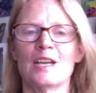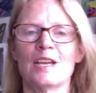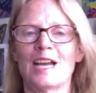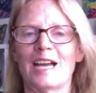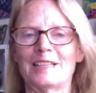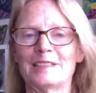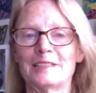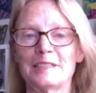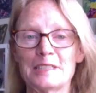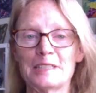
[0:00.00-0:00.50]

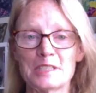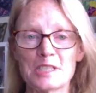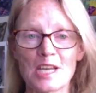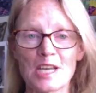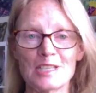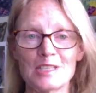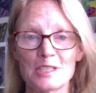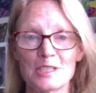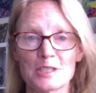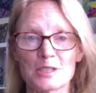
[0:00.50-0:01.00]
And then in
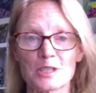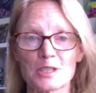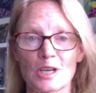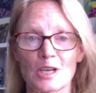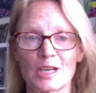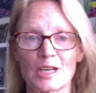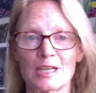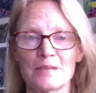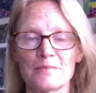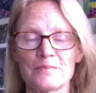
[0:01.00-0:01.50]
10 years'
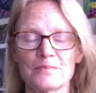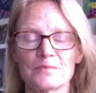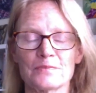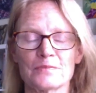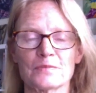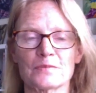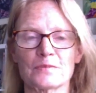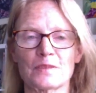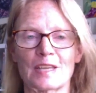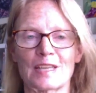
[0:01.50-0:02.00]
time,
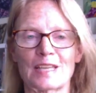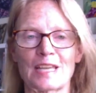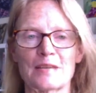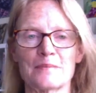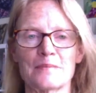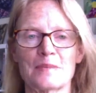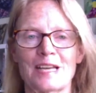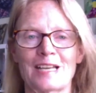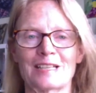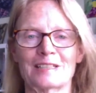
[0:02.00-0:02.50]
they
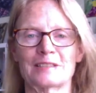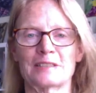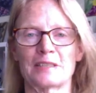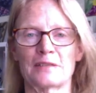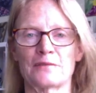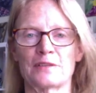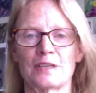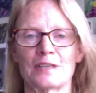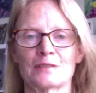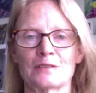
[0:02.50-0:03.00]
came back and
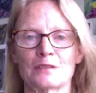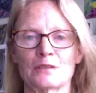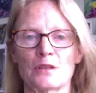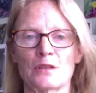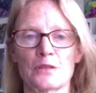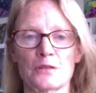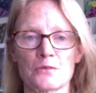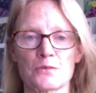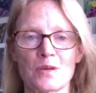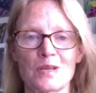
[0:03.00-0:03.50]
they found that
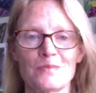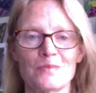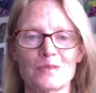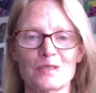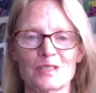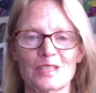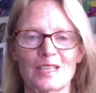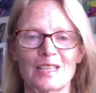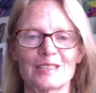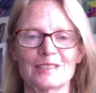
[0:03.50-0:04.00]
the
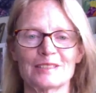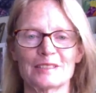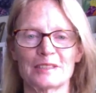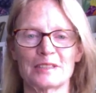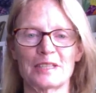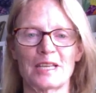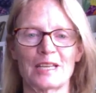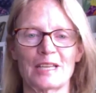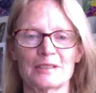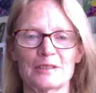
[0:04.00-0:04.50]
3%
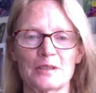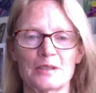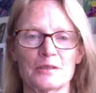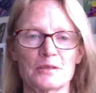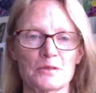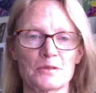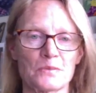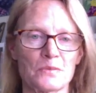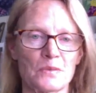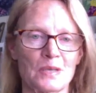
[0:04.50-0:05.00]
that had
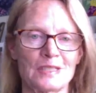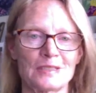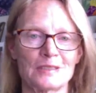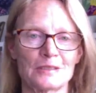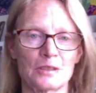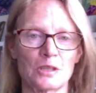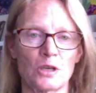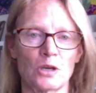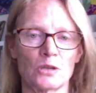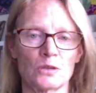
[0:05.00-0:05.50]
those
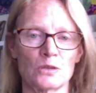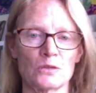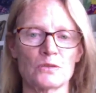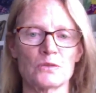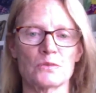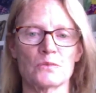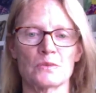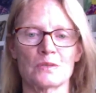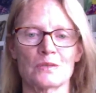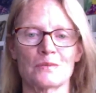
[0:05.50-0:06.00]
written
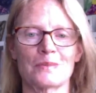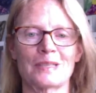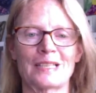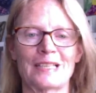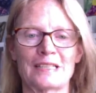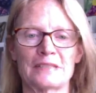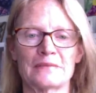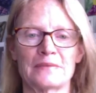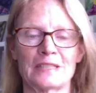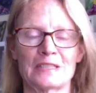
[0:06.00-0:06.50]
goals with a
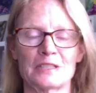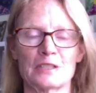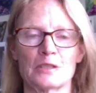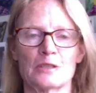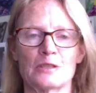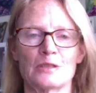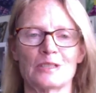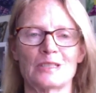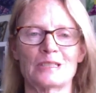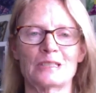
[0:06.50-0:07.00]
plan of
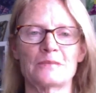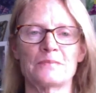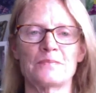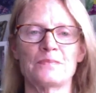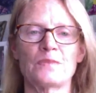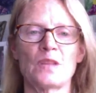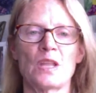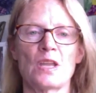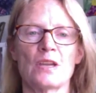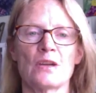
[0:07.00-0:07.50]
executing them
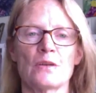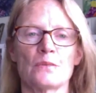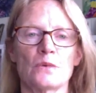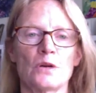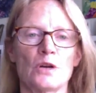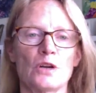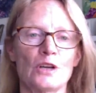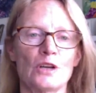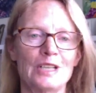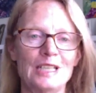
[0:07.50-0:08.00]

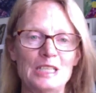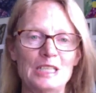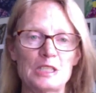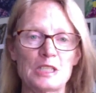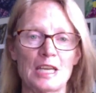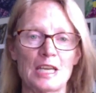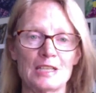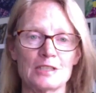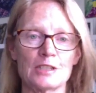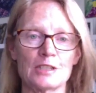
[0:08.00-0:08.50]
were earning
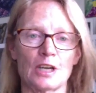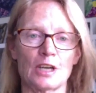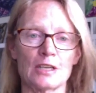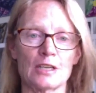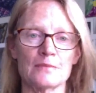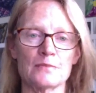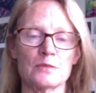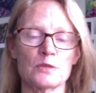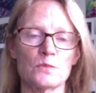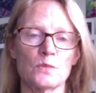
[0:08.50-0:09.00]
10
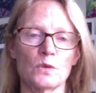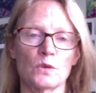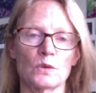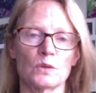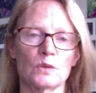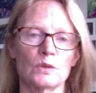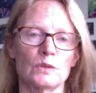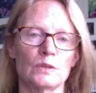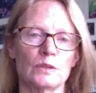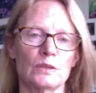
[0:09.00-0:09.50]
times
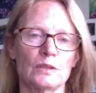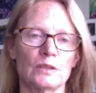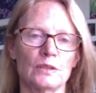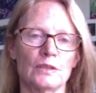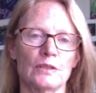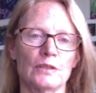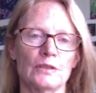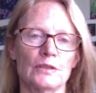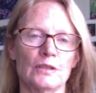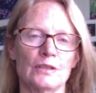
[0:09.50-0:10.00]
more
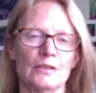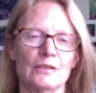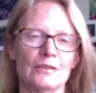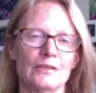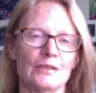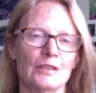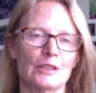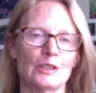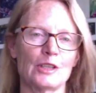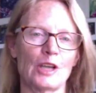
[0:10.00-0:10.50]

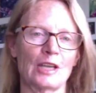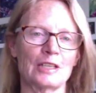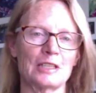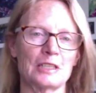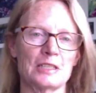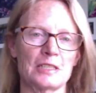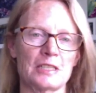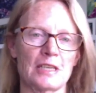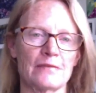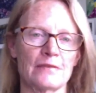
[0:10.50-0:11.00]
than the
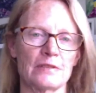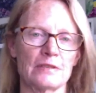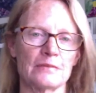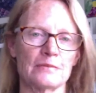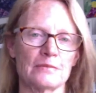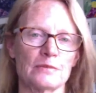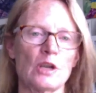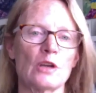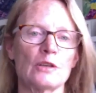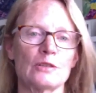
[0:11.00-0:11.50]

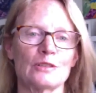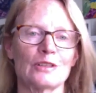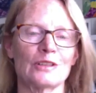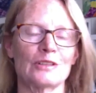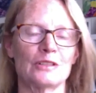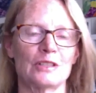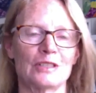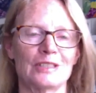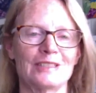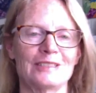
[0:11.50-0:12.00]

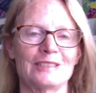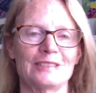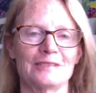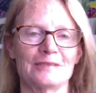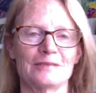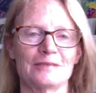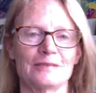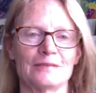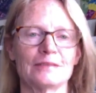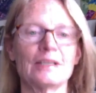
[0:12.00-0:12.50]

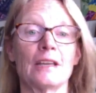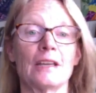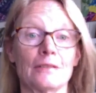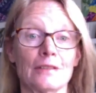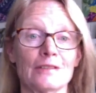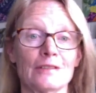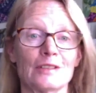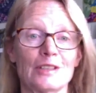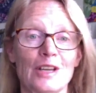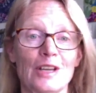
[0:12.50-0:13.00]

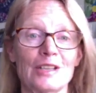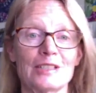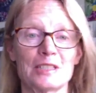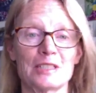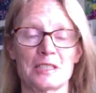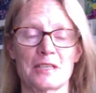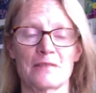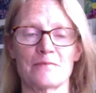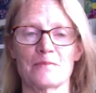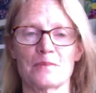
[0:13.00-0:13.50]

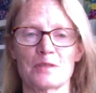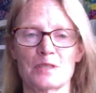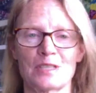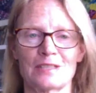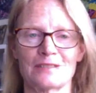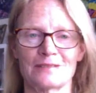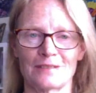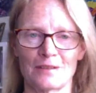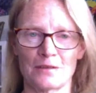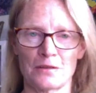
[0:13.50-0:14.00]

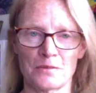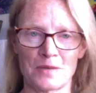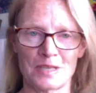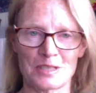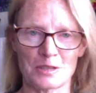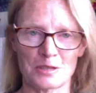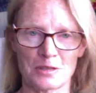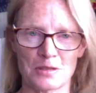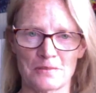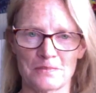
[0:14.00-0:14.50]
97% of the
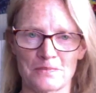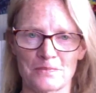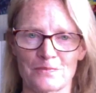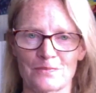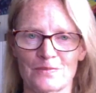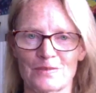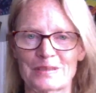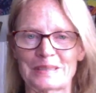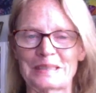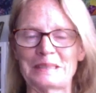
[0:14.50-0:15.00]
rest of them,
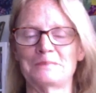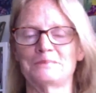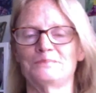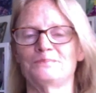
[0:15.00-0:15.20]
right?